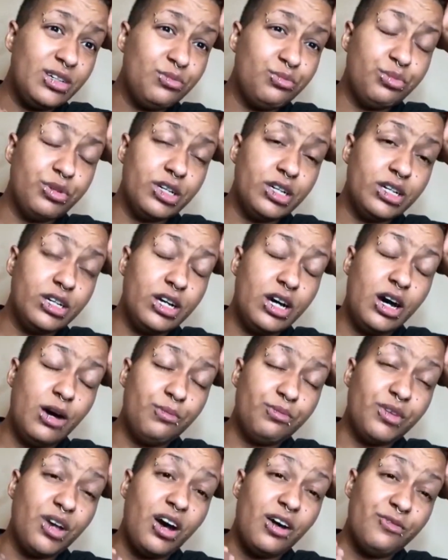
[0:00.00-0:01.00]
but I'm
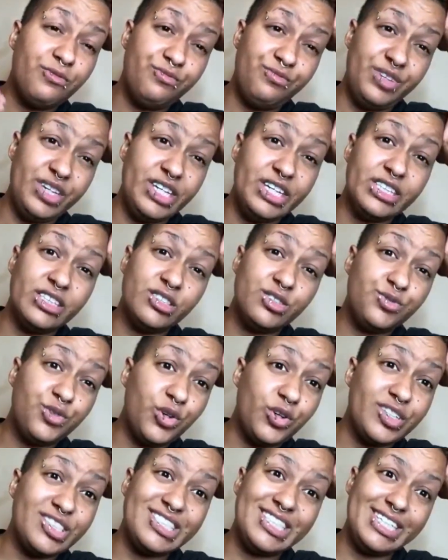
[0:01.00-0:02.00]
not vegan as far
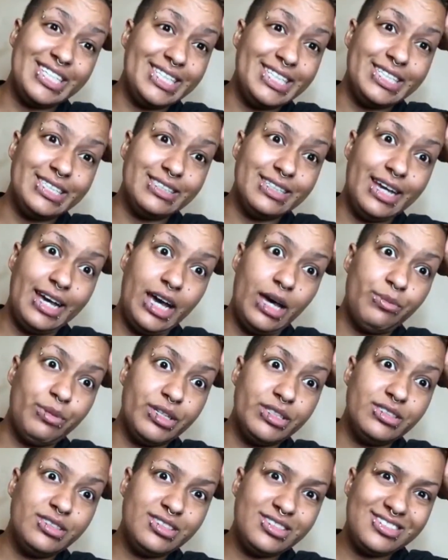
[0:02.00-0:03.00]
as eating
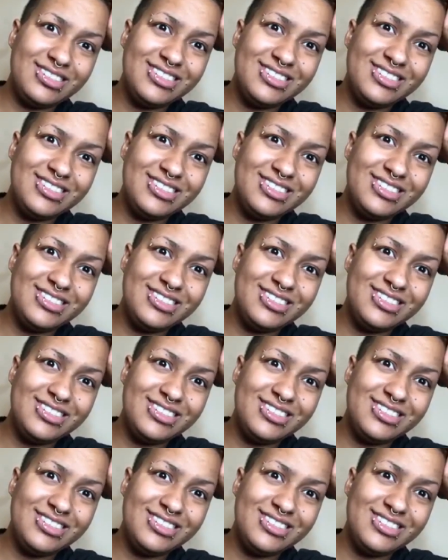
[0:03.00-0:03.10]
habits.